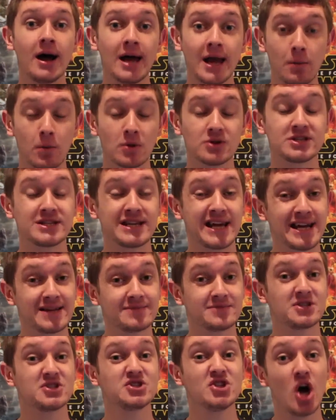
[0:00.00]
He wanted to get
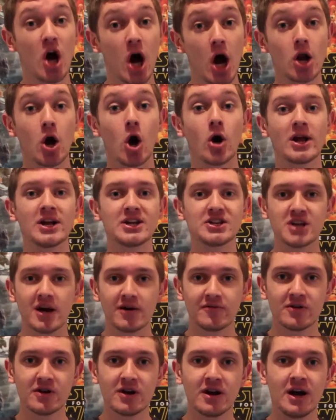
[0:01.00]
them to turn on each
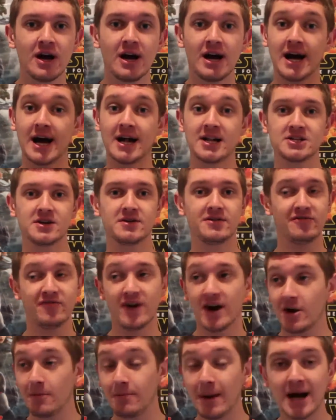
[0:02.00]
other, and so the
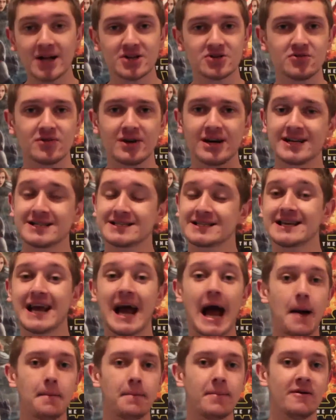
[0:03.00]
final battle is
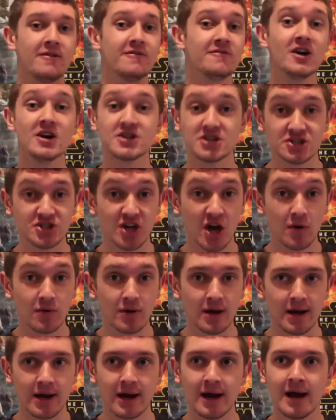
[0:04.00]
Cap versus
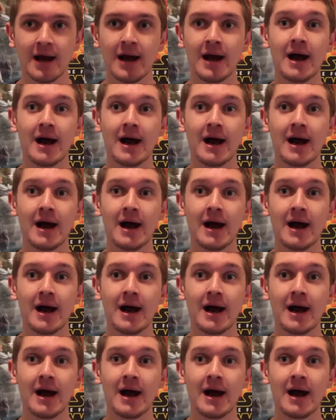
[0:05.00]
Tony,